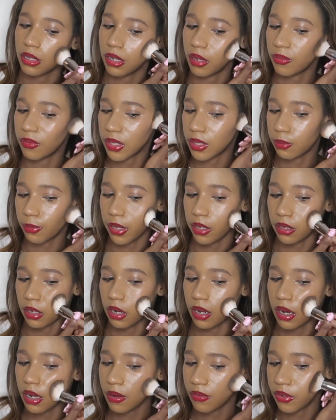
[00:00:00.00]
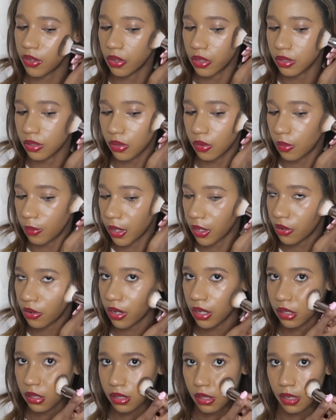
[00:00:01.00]
If it's blended in, if it looks a little bit
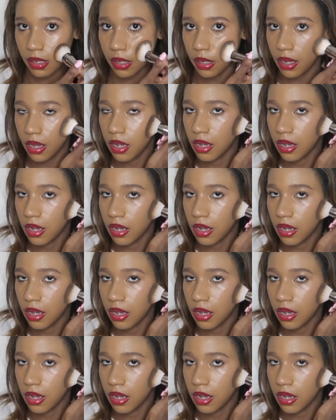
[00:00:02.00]
crazy,